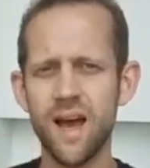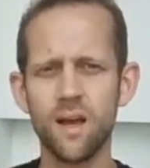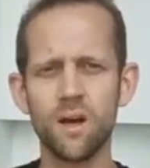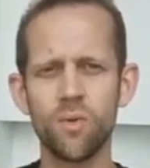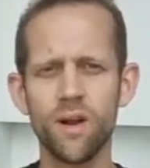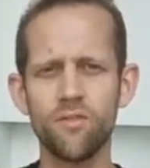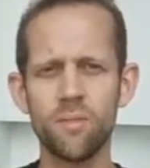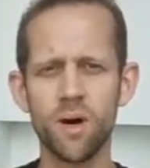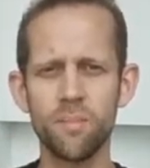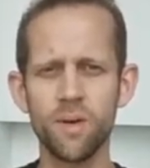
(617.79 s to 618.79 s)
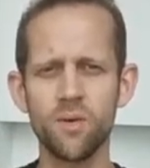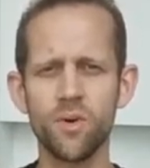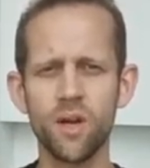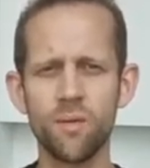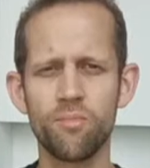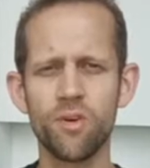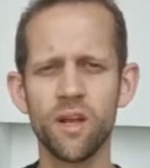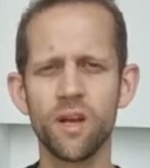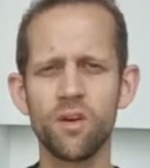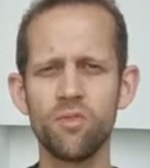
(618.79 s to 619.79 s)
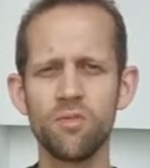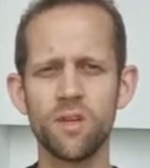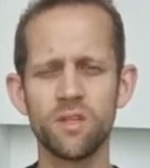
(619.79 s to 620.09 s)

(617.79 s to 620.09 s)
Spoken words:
anger, whatever it might be. We're going to bring in a new thing.